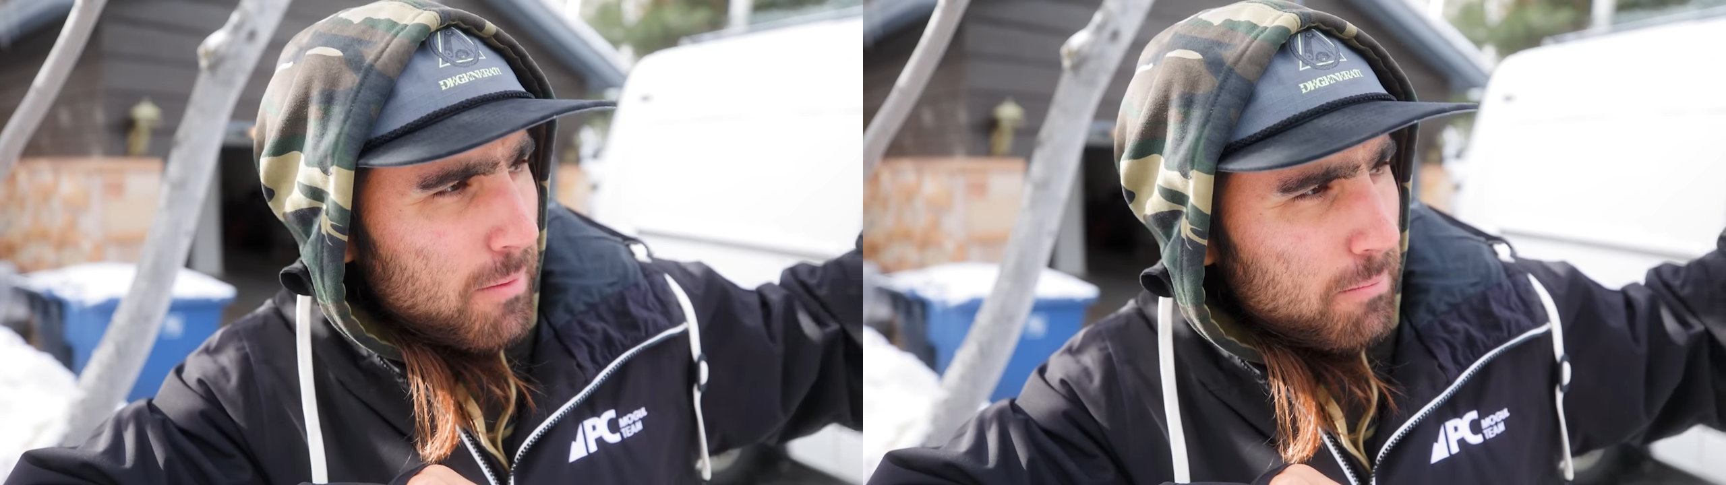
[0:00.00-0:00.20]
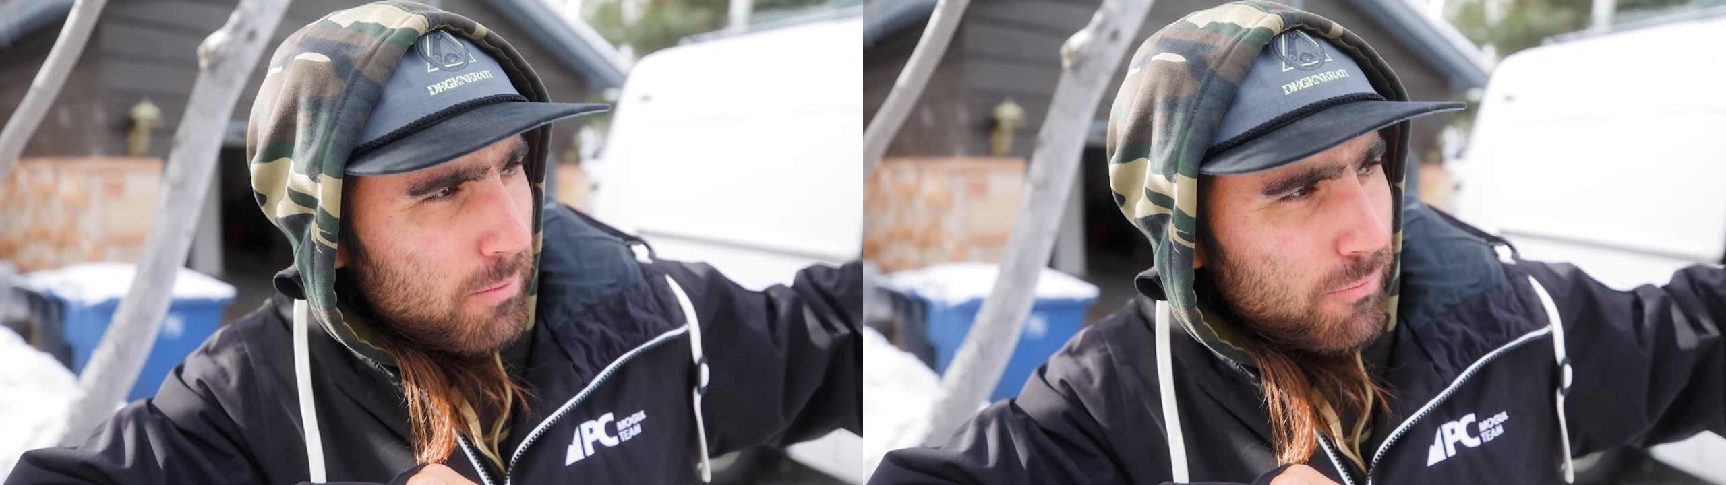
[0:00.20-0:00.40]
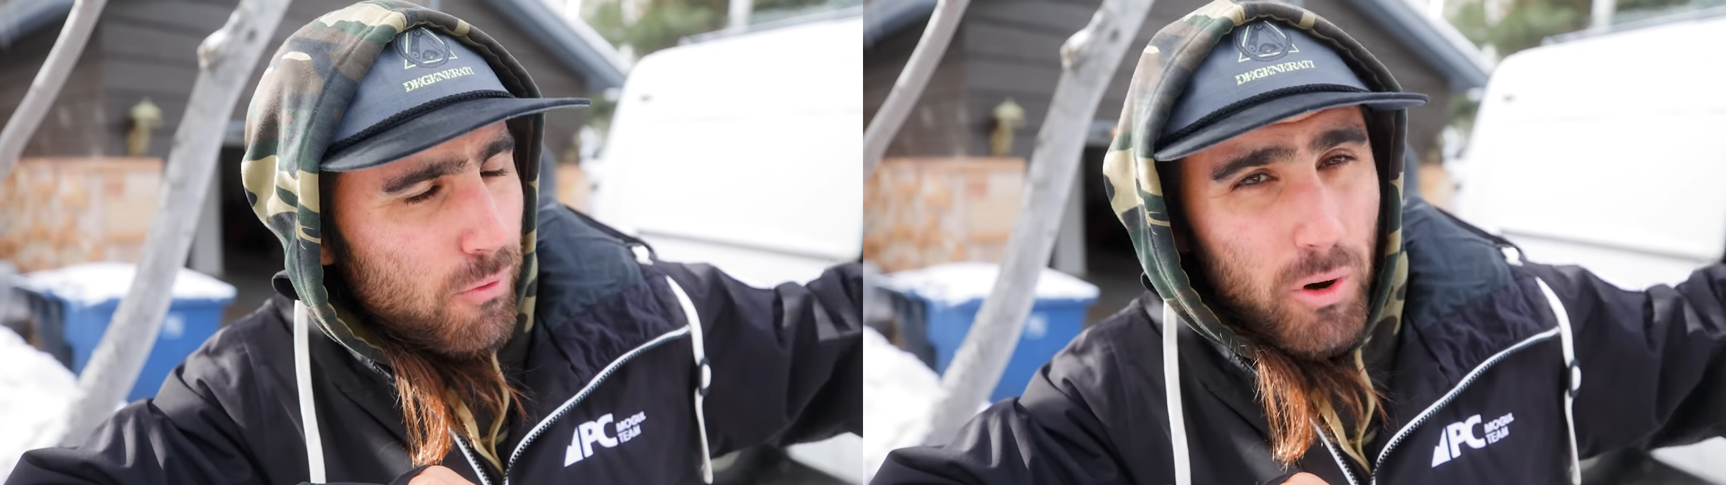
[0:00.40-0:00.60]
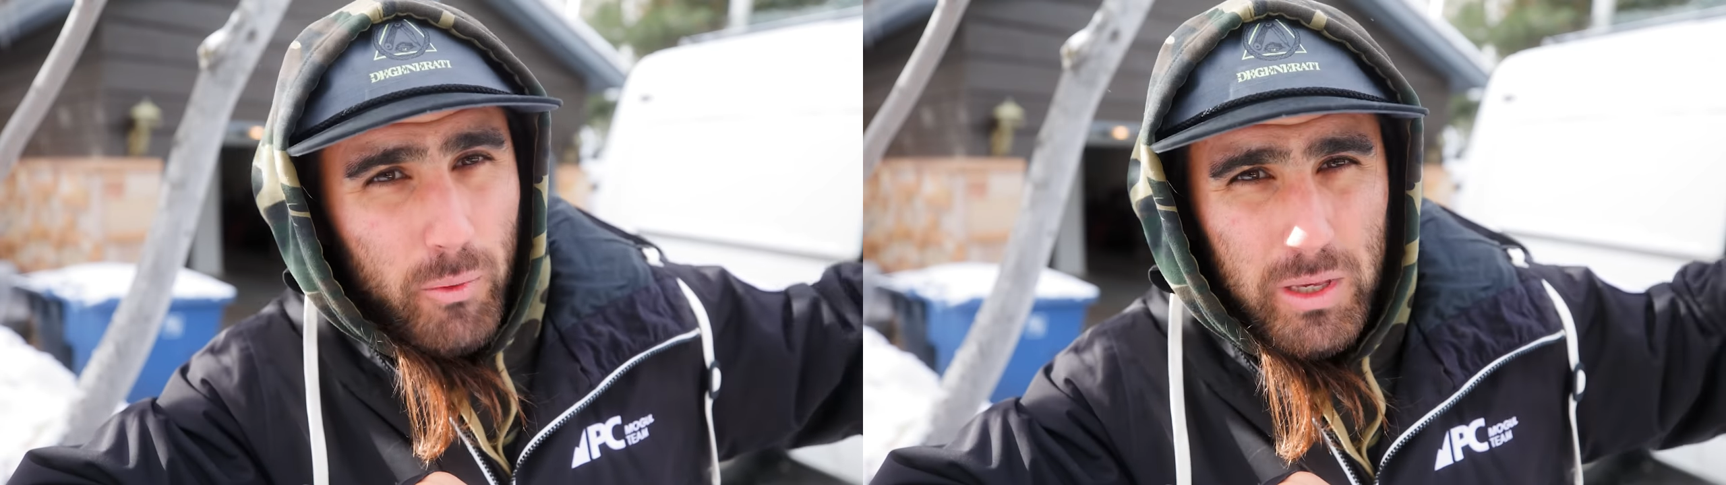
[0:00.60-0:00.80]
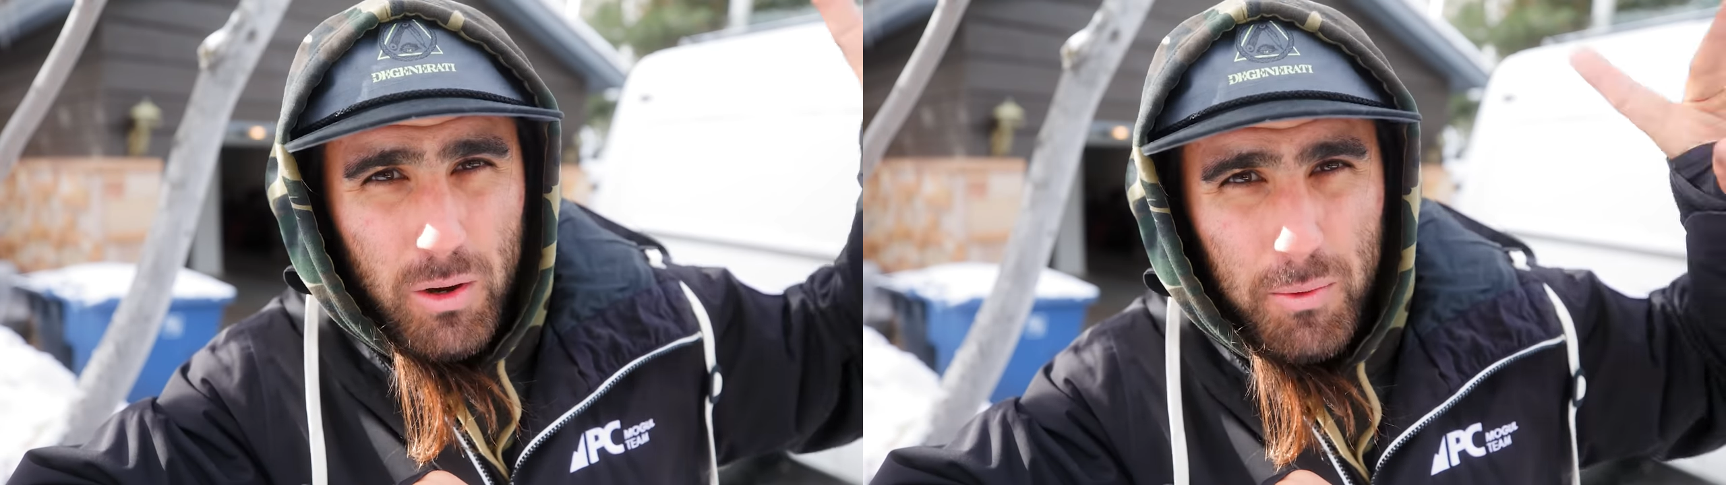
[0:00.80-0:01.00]
before
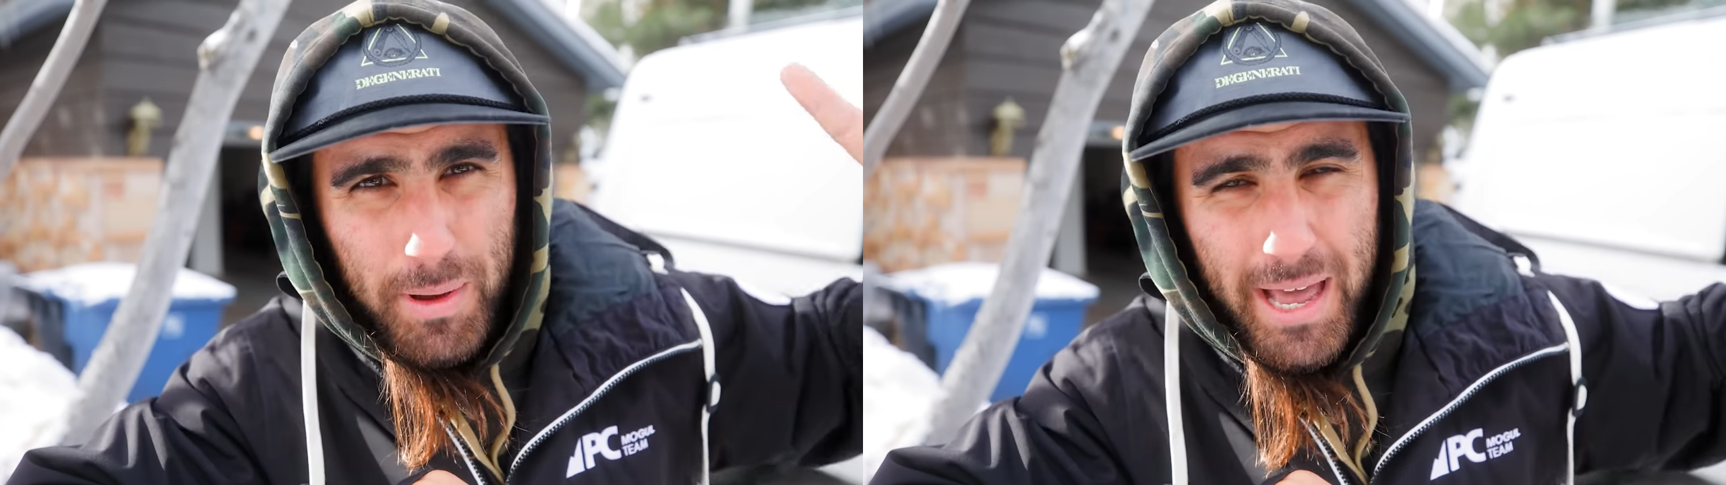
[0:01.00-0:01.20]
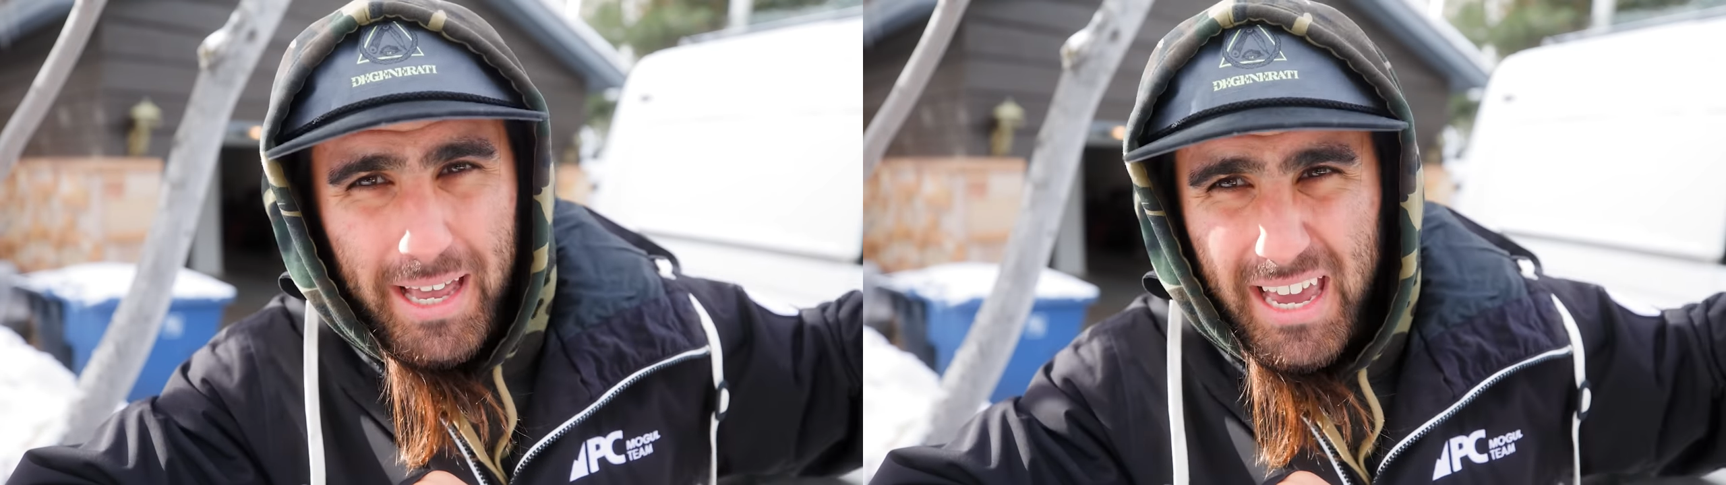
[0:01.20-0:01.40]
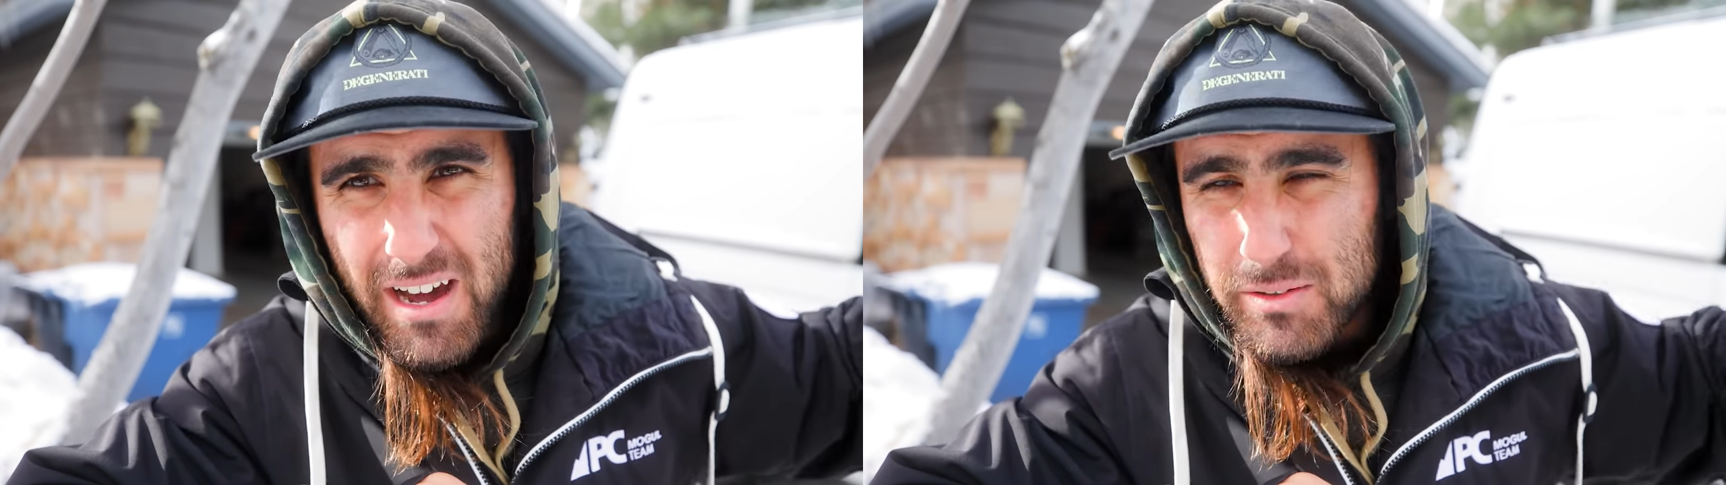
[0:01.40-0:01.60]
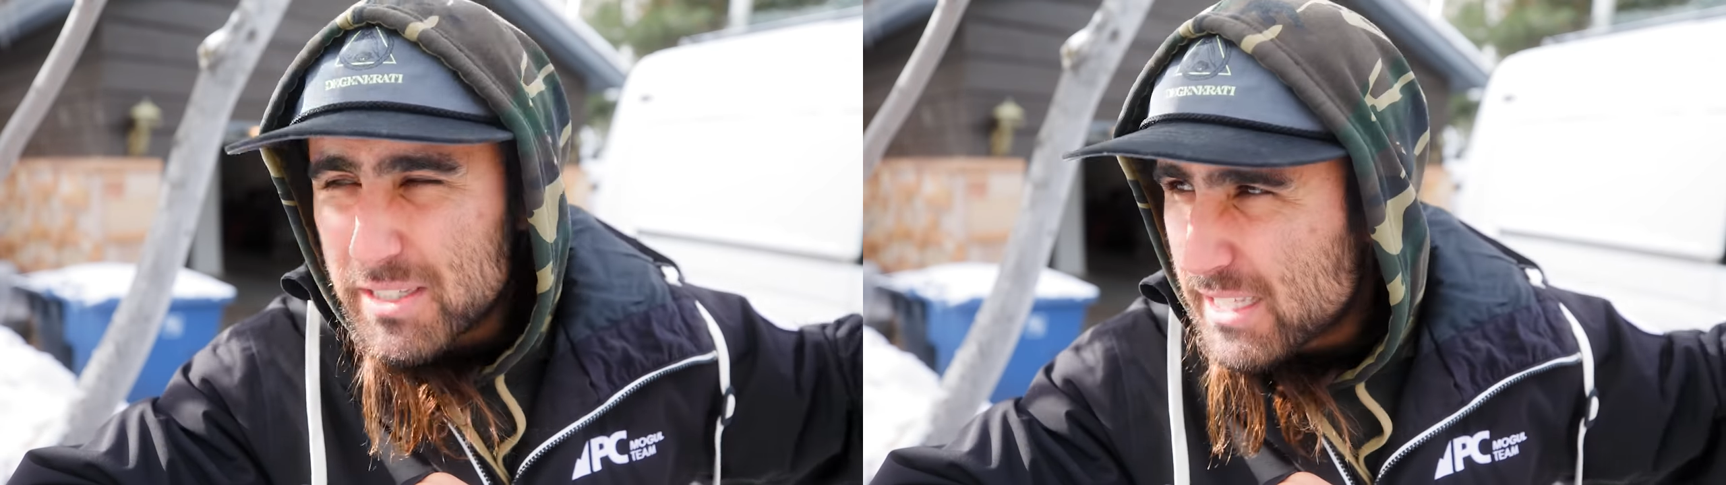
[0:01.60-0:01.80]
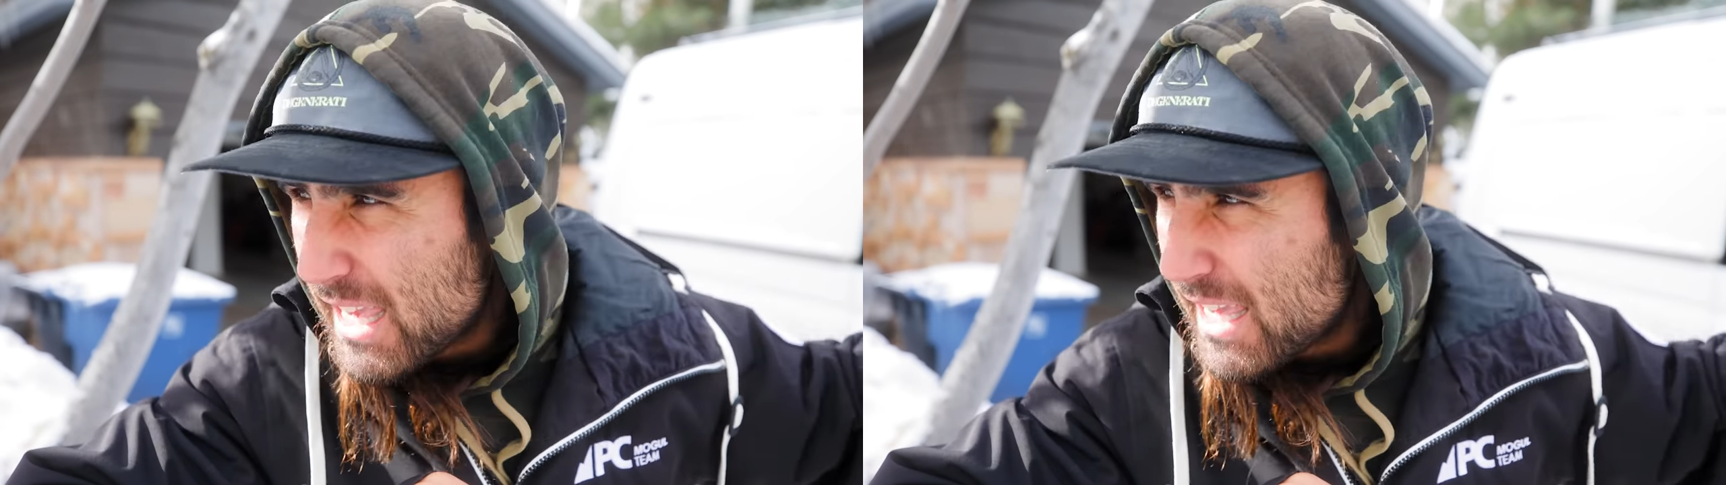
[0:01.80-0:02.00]
we go back out
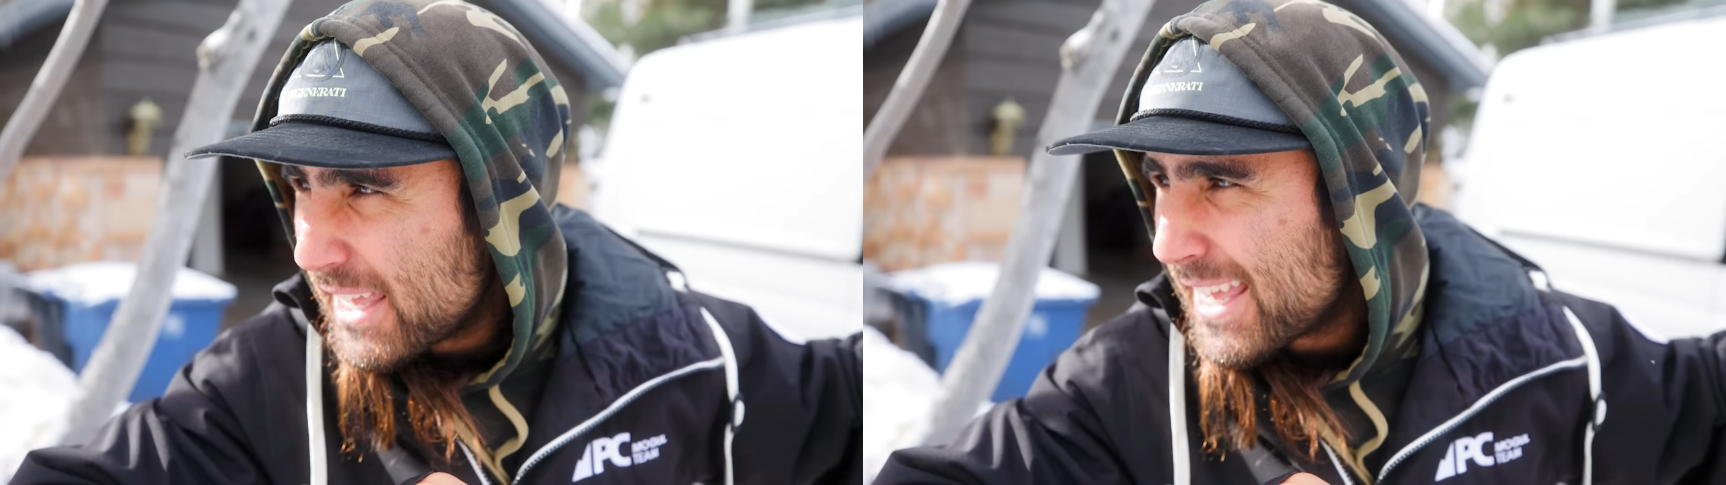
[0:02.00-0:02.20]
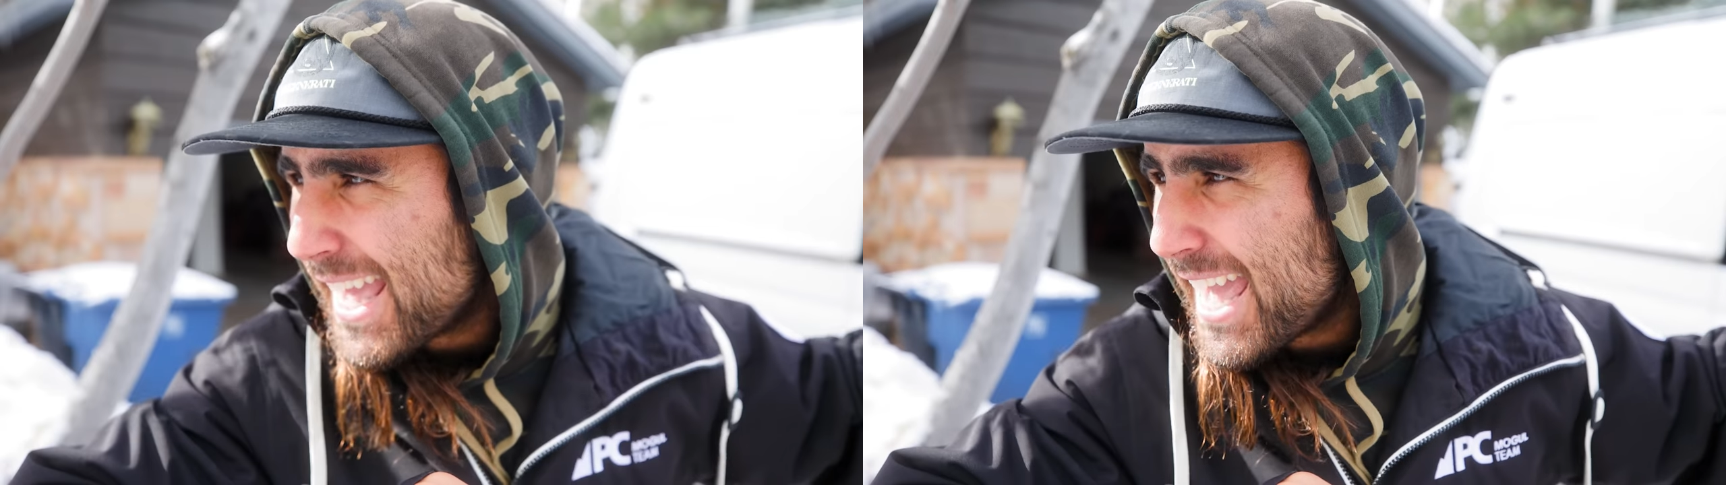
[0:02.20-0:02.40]
skiing,